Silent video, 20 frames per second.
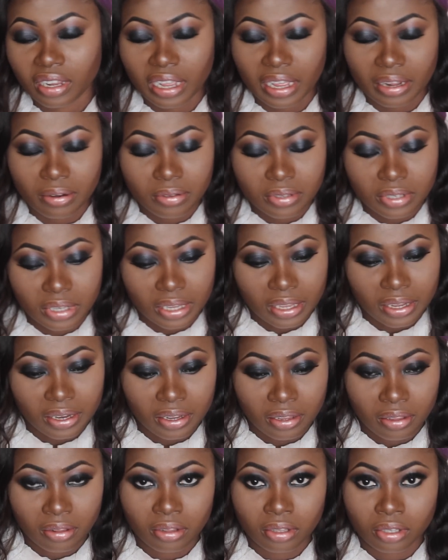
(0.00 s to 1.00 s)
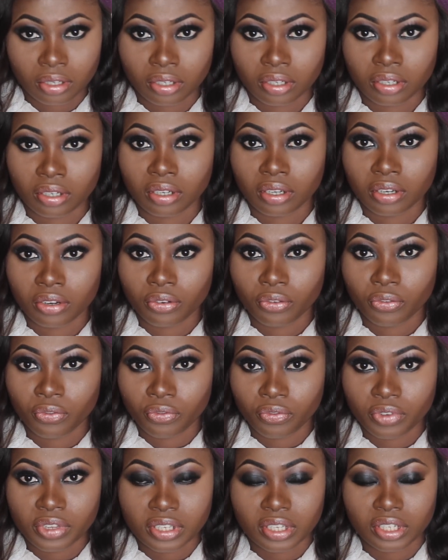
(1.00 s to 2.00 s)
I don't take any other
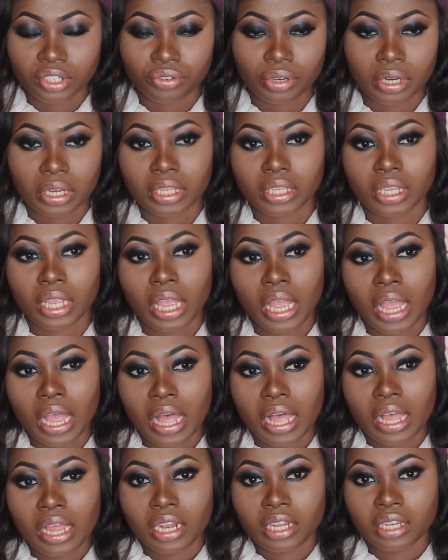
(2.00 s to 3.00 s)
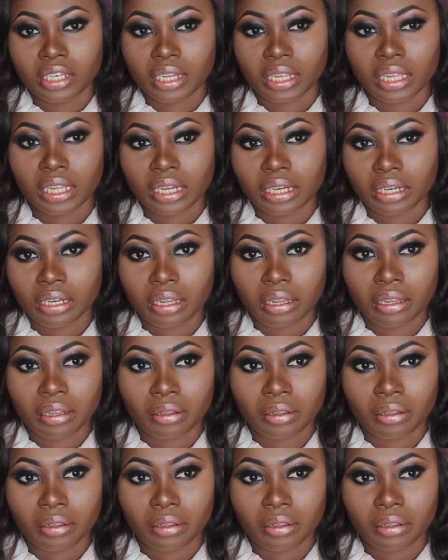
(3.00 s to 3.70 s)
fizzy drink. Then,